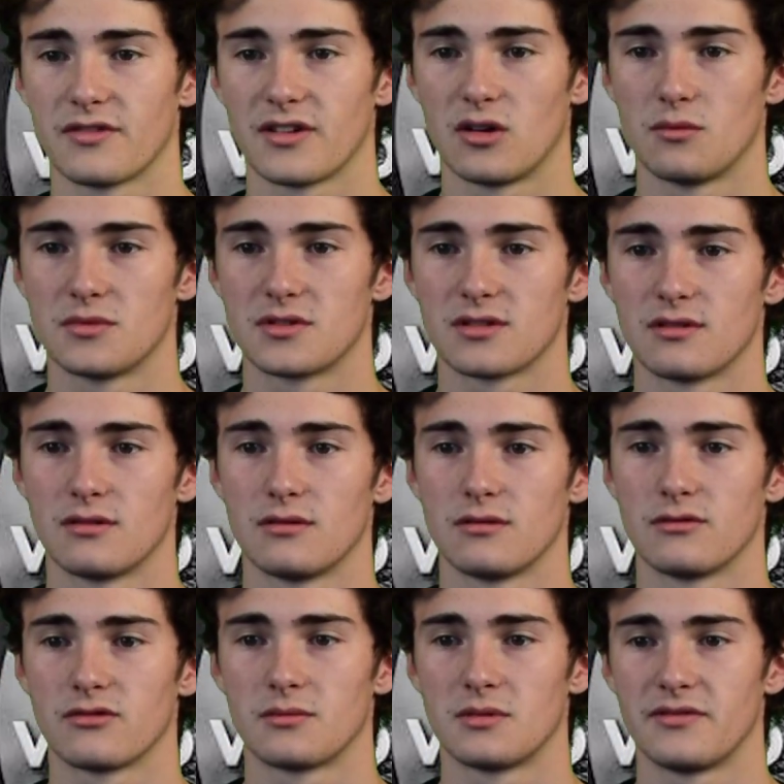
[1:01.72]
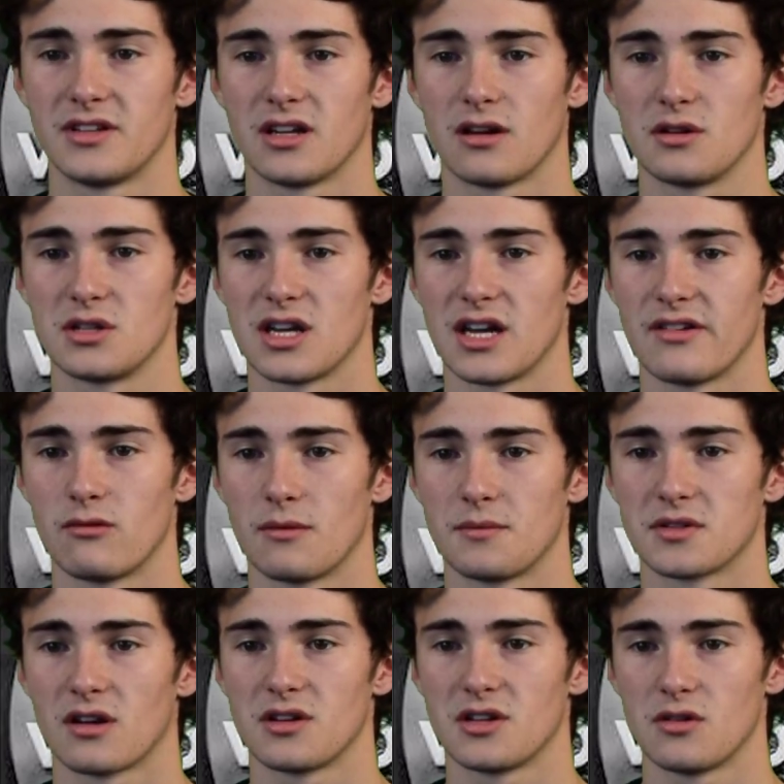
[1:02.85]
films from the video sharing
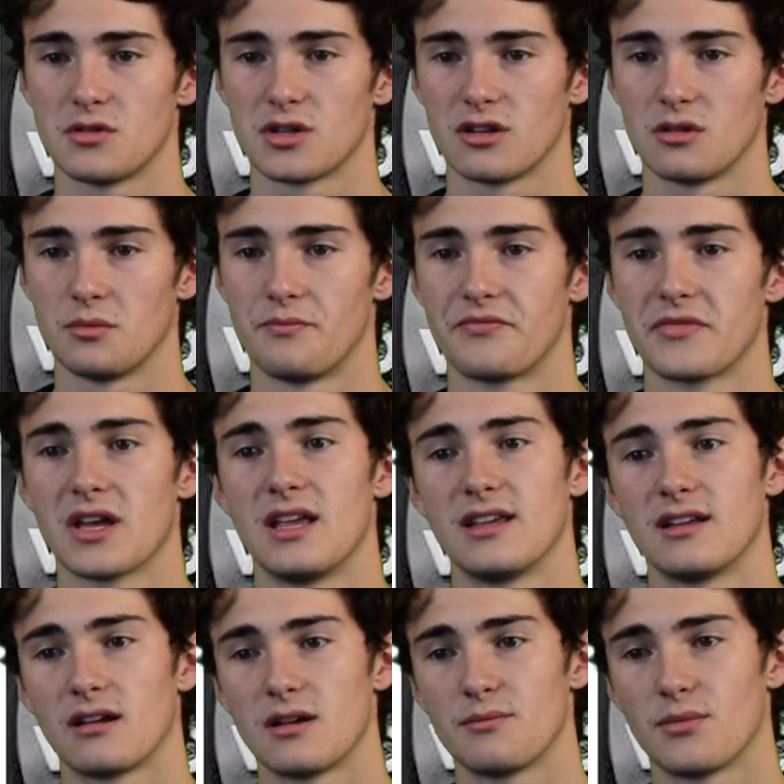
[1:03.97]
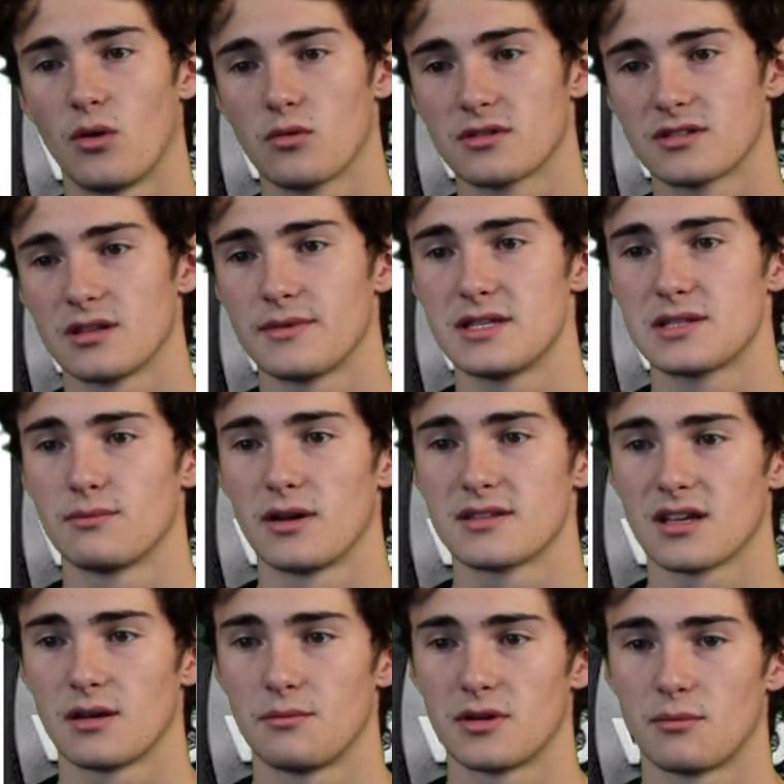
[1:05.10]
website YouTube, then I imported them into my
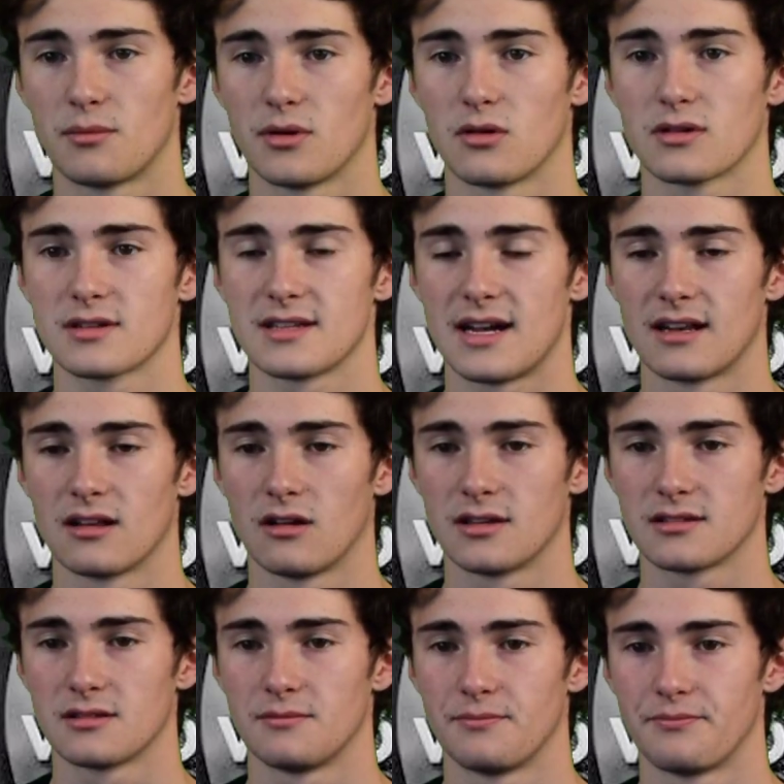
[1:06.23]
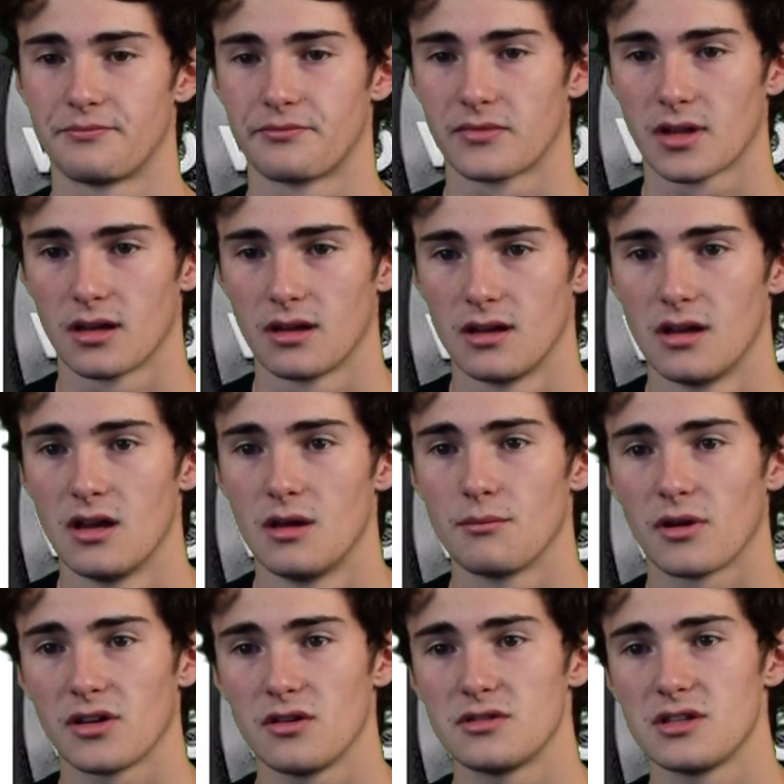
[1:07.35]
Tumblr blog to analyse them.
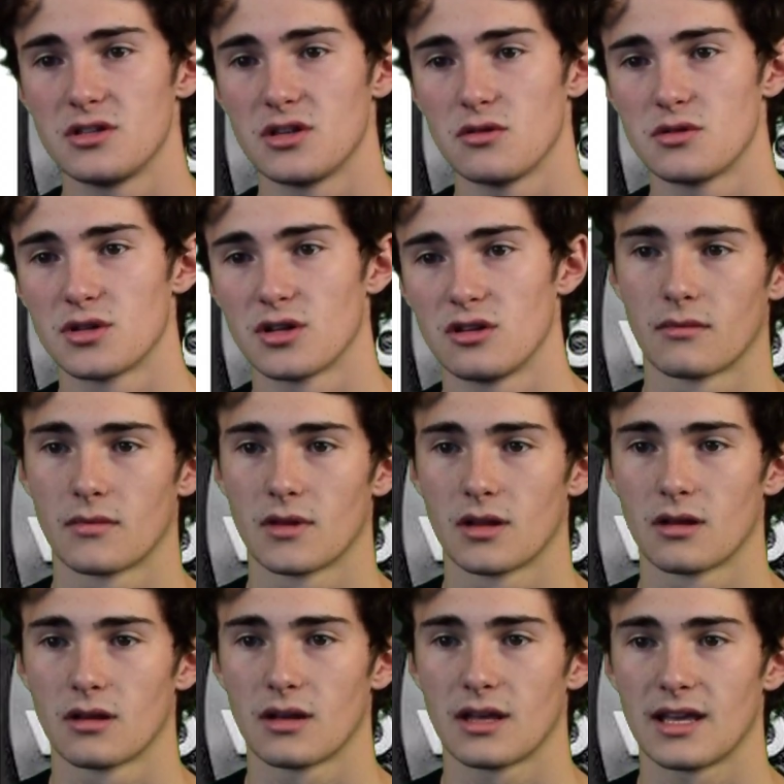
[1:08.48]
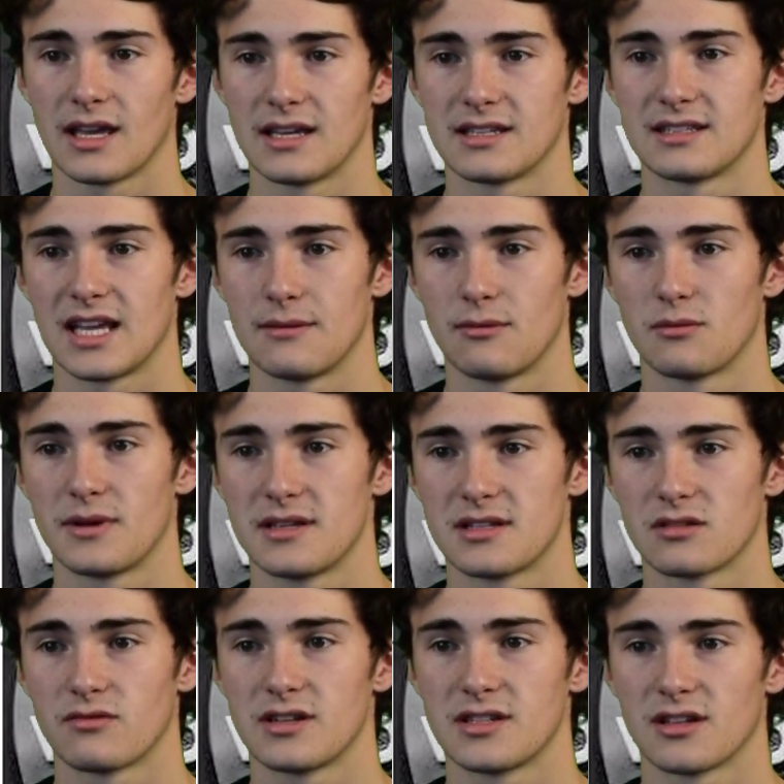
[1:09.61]
By using YouTube, it has enabled me to
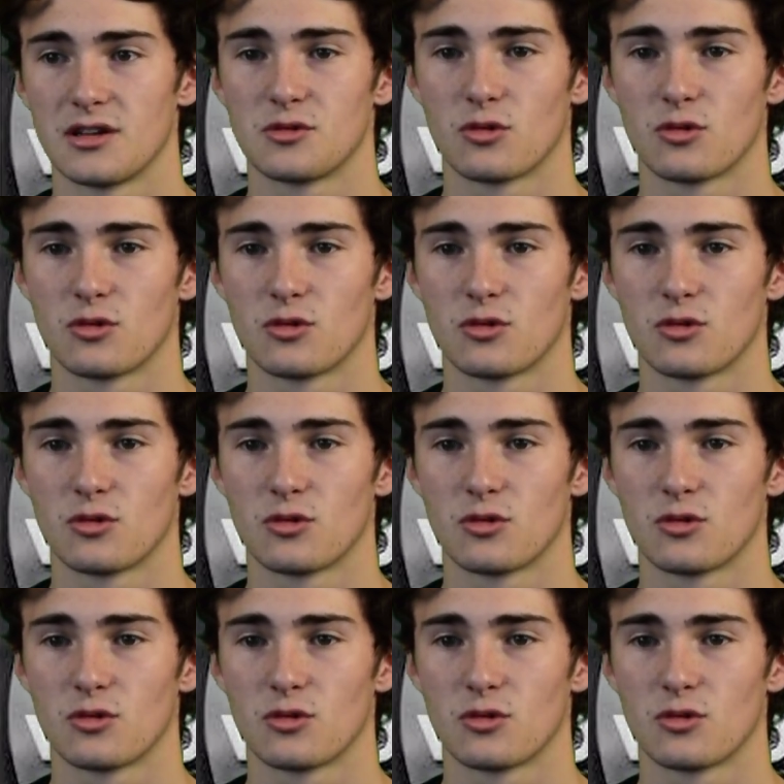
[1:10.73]
research